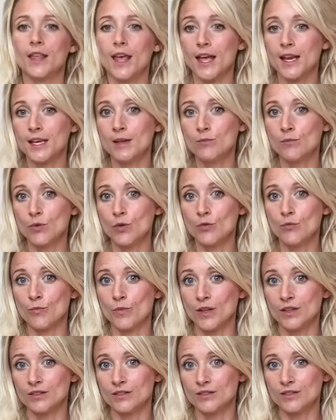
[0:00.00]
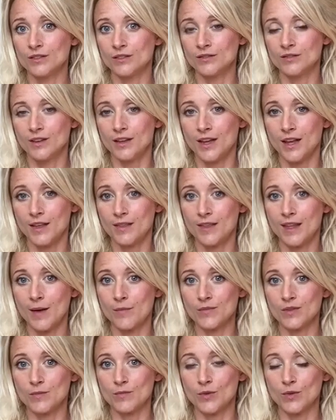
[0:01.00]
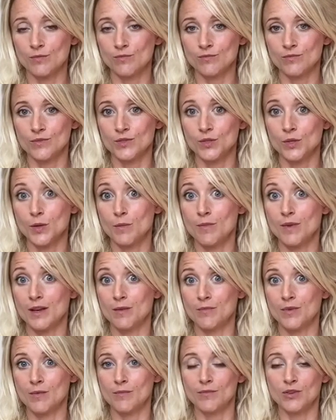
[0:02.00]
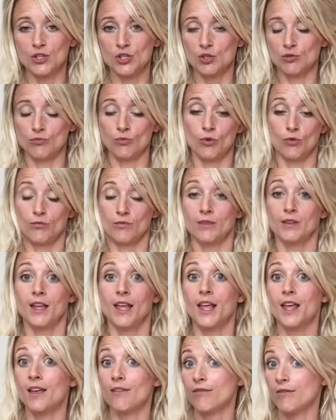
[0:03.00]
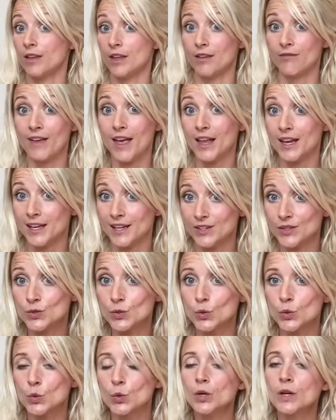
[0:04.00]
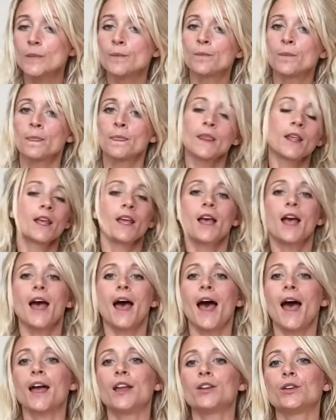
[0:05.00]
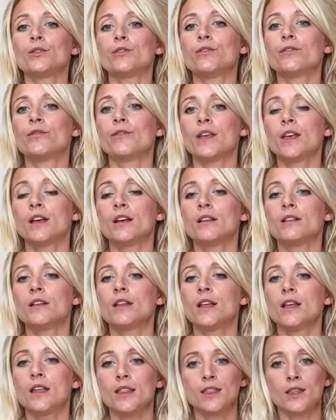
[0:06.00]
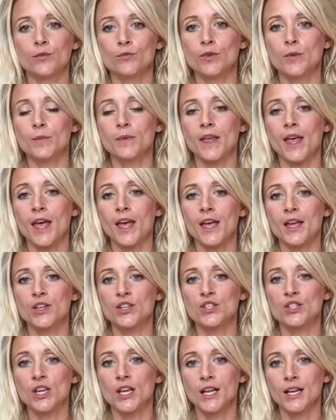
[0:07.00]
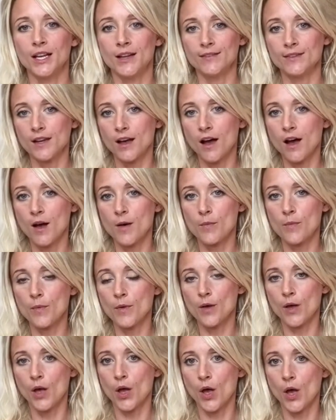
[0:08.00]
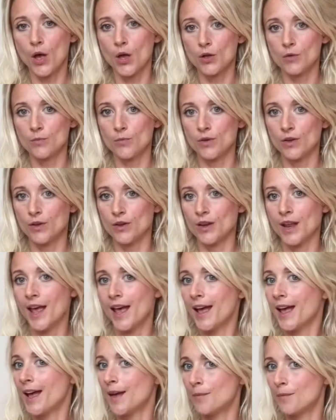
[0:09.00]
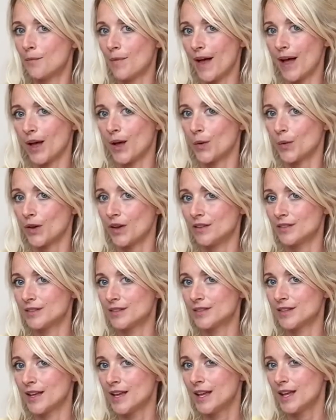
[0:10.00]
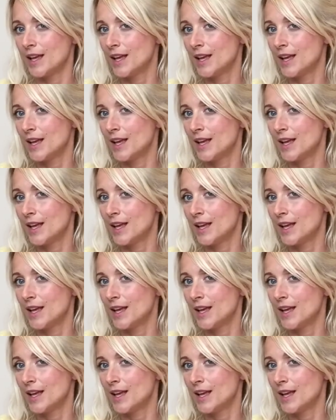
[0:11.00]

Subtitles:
any movement in the abdomen to a minimum, well, if any at all, and you'll feel the rib cage lift up, open and backwards.